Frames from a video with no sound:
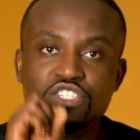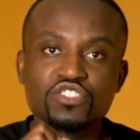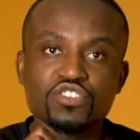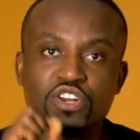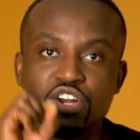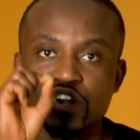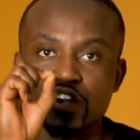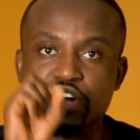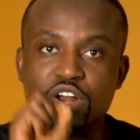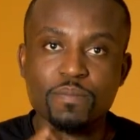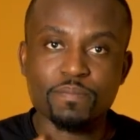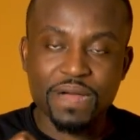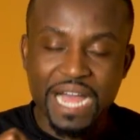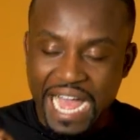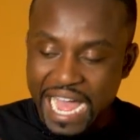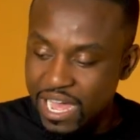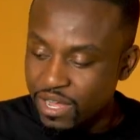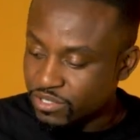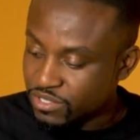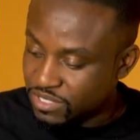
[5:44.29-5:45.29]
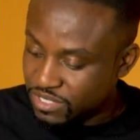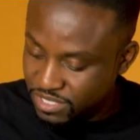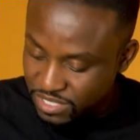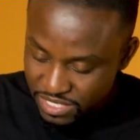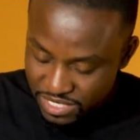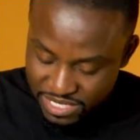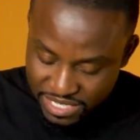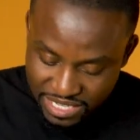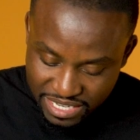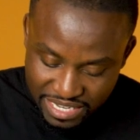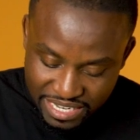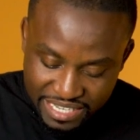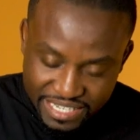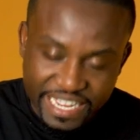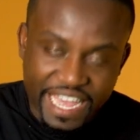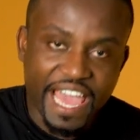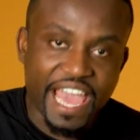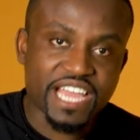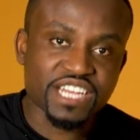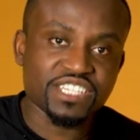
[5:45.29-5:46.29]
to crop out uh,
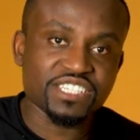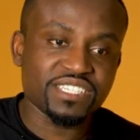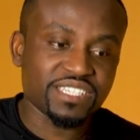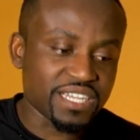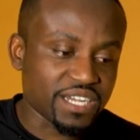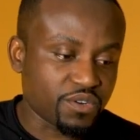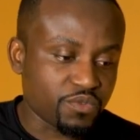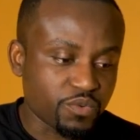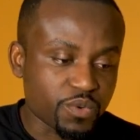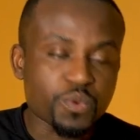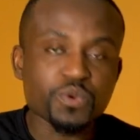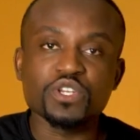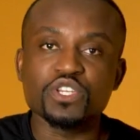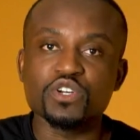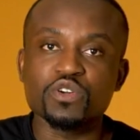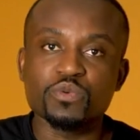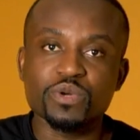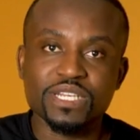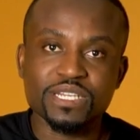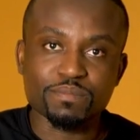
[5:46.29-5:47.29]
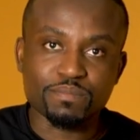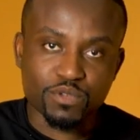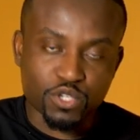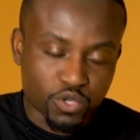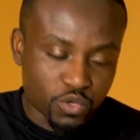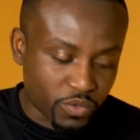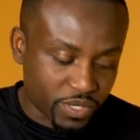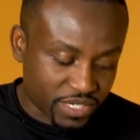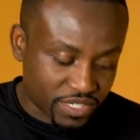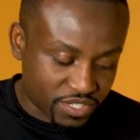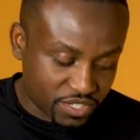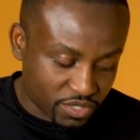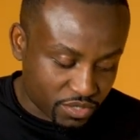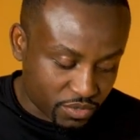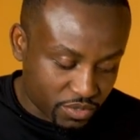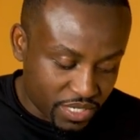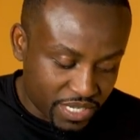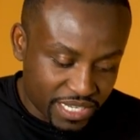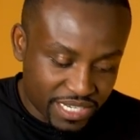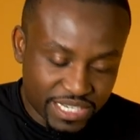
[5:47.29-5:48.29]
the edges like we would do with the blue one
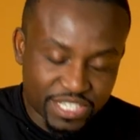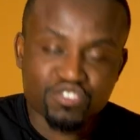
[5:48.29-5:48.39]
so